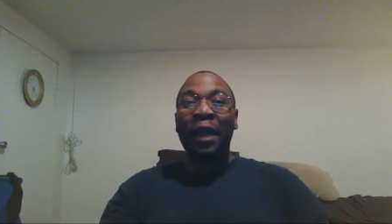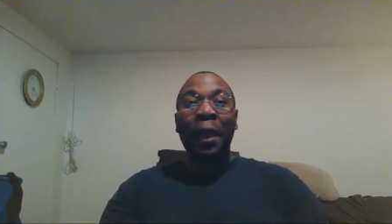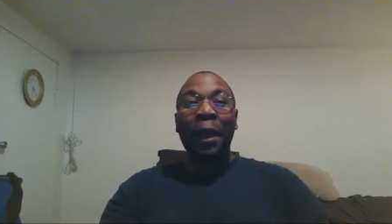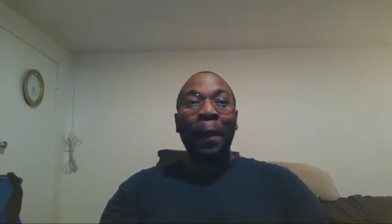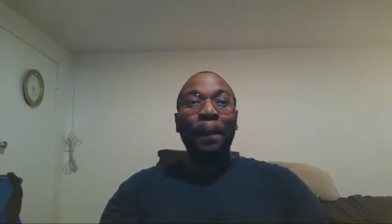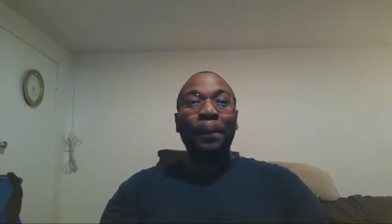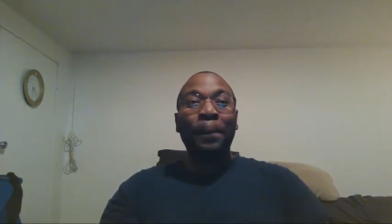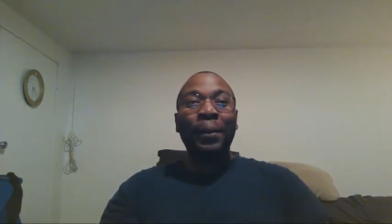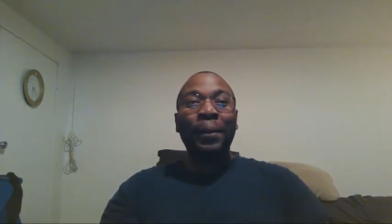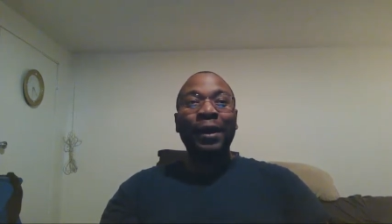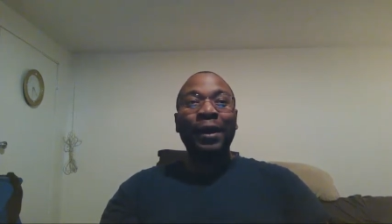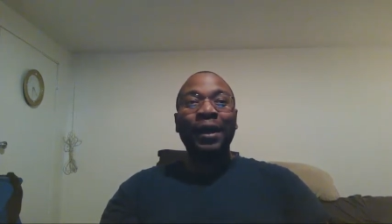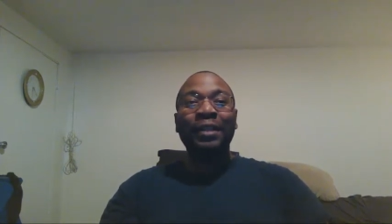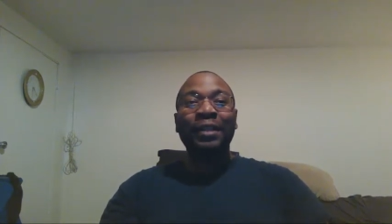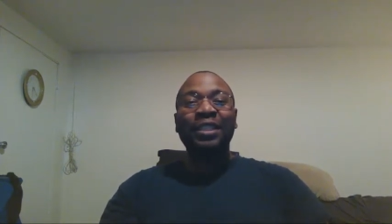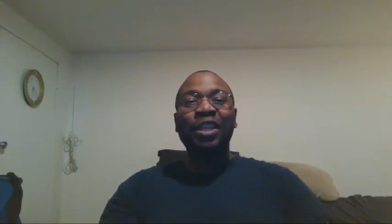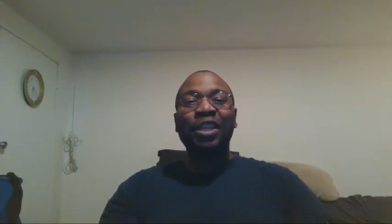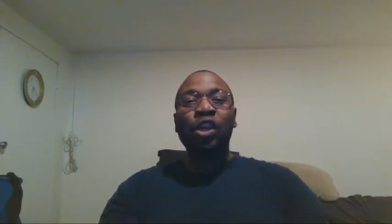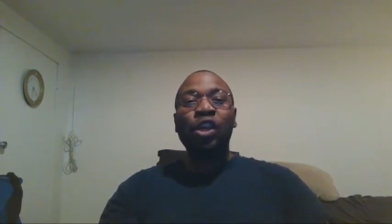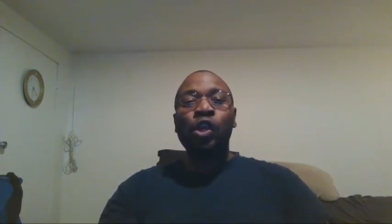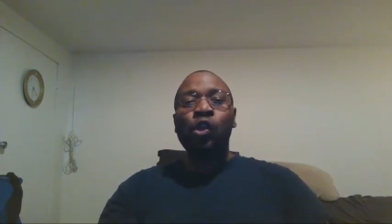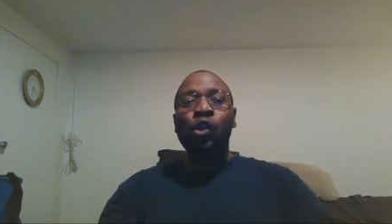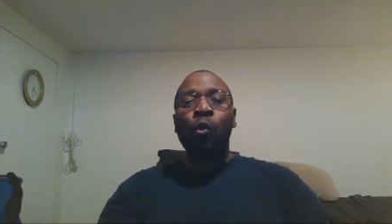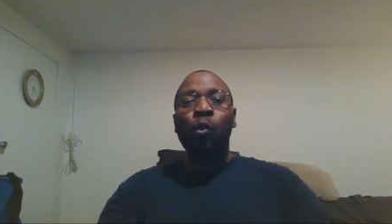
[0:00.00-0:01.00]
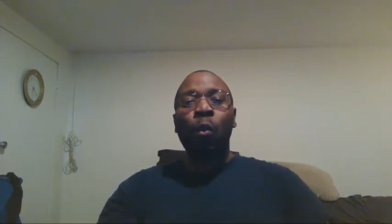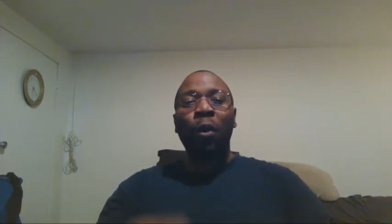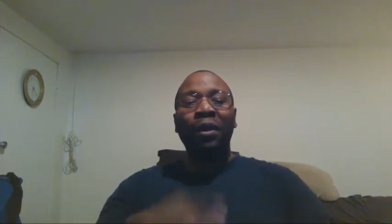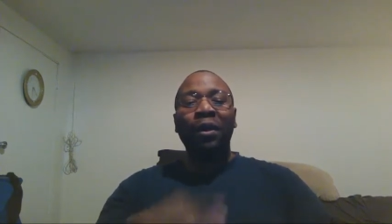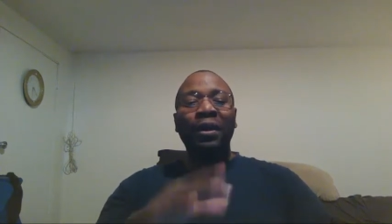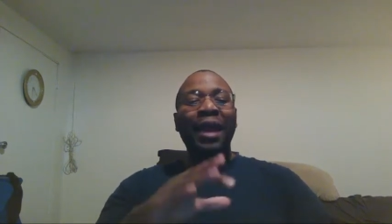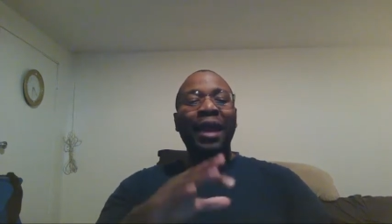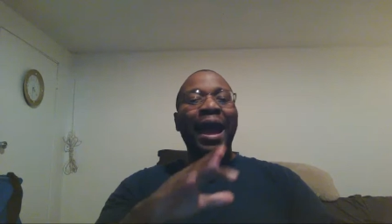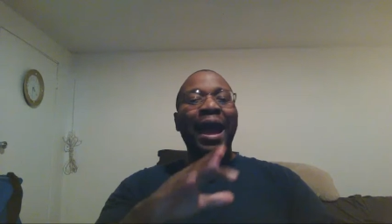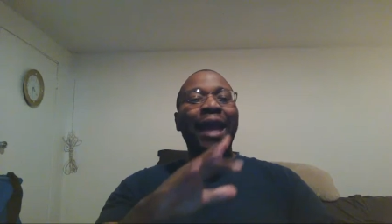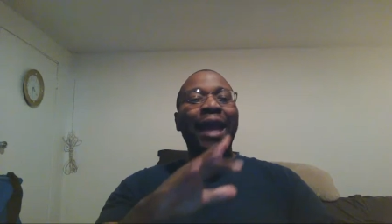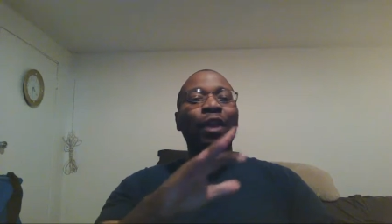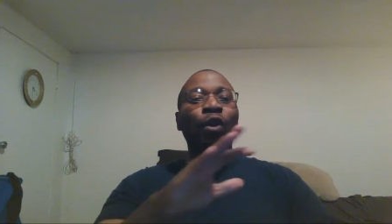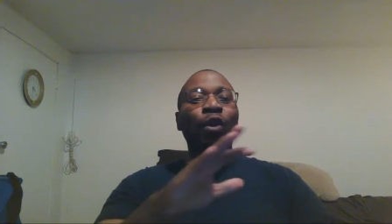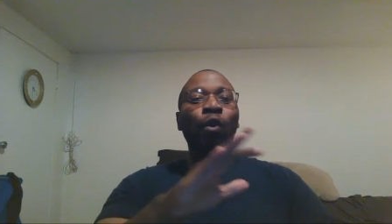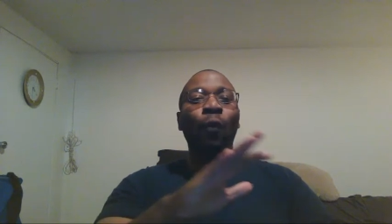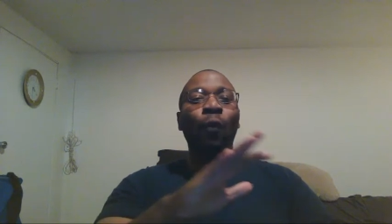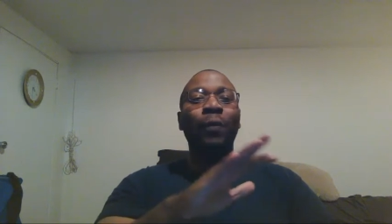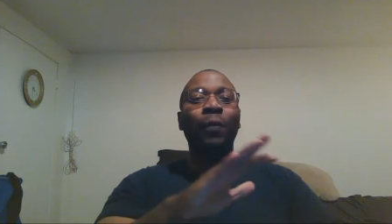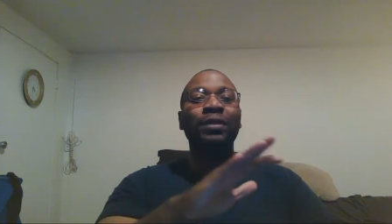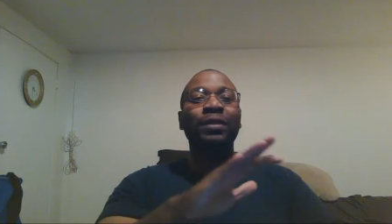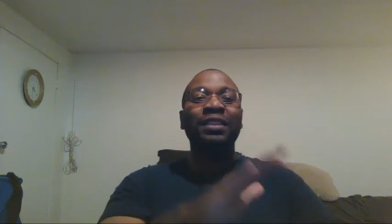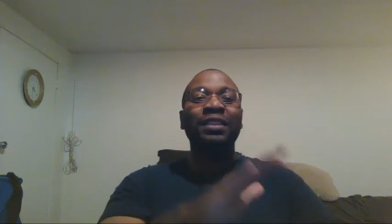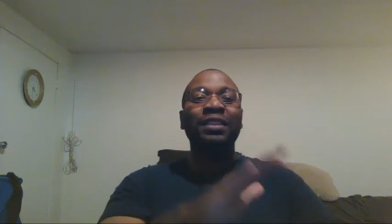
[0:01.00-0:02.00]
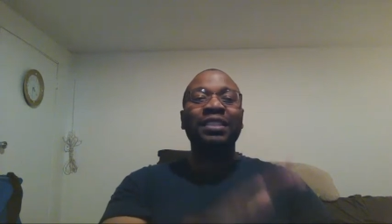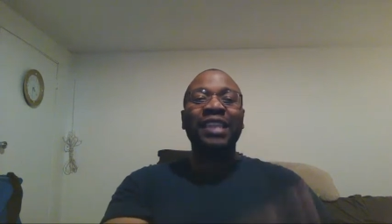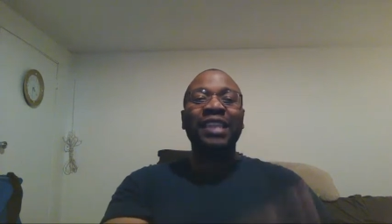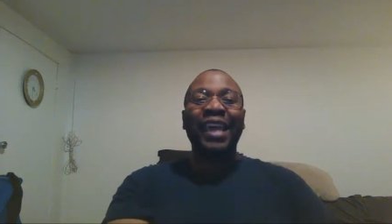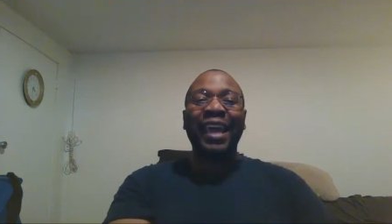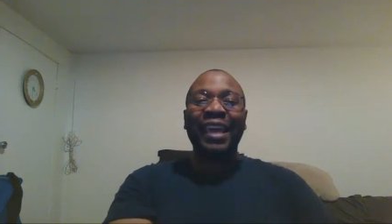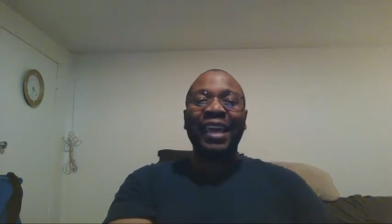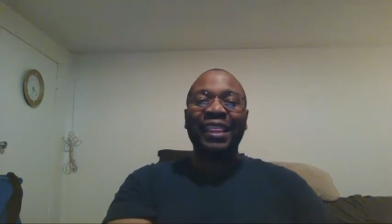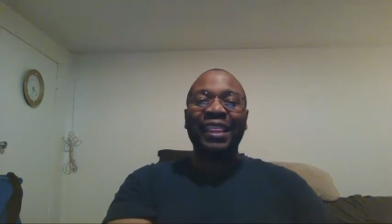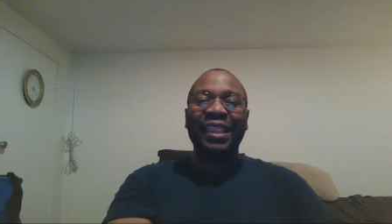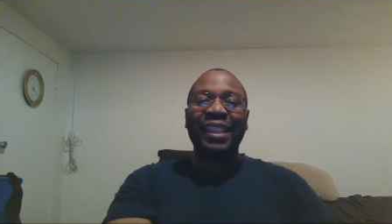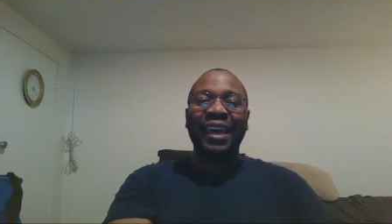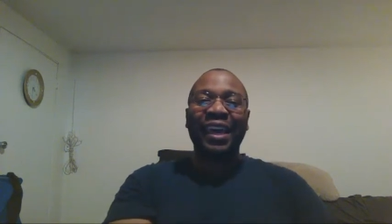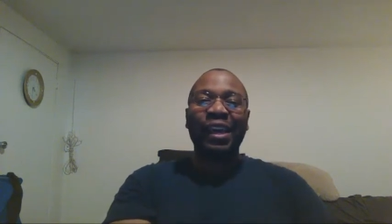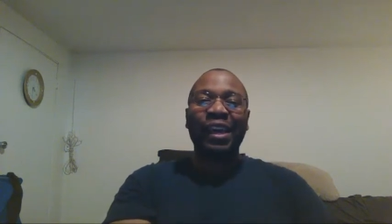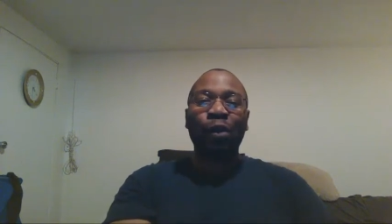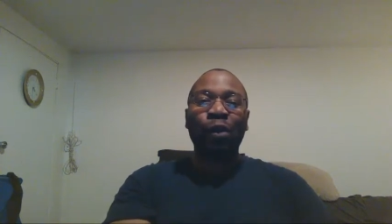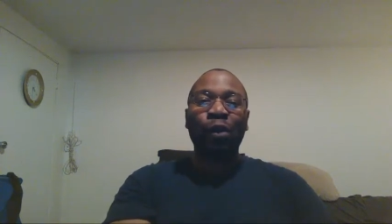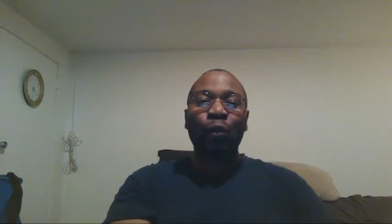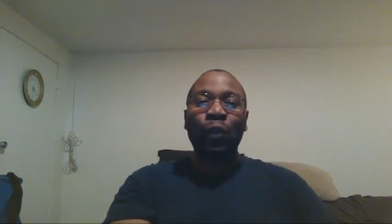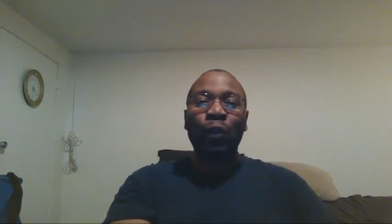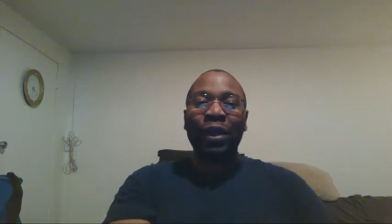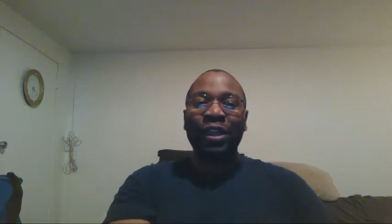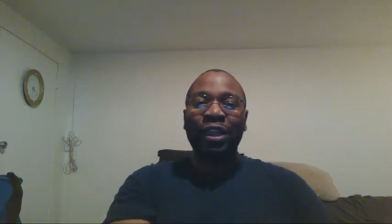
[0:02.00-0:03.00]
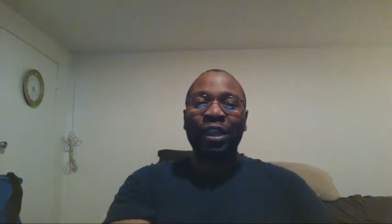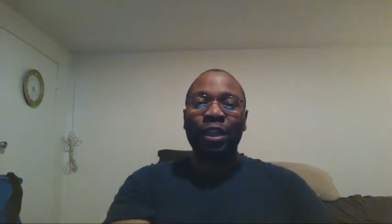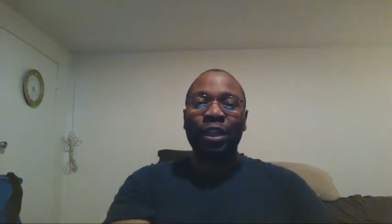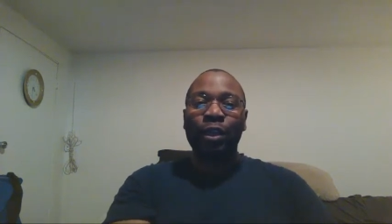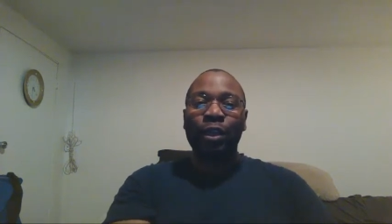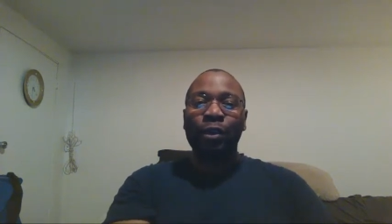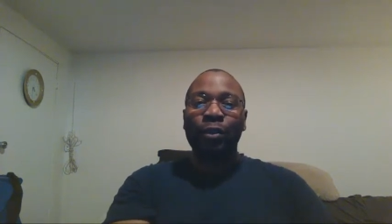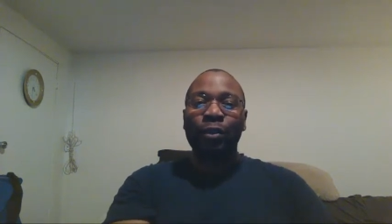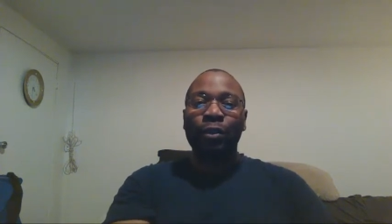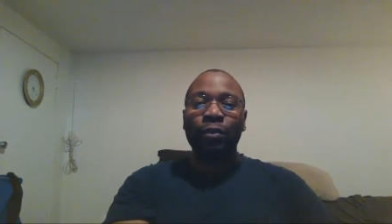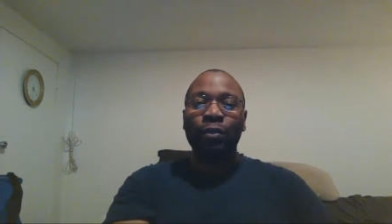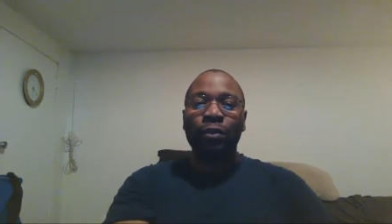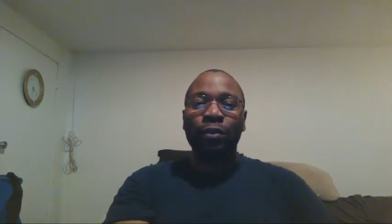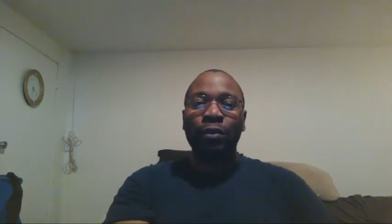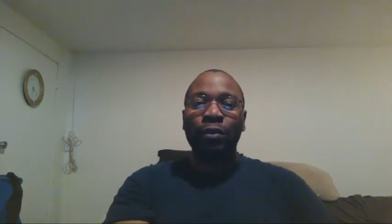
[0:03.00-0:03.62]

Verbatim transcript: but you are not going to take that with you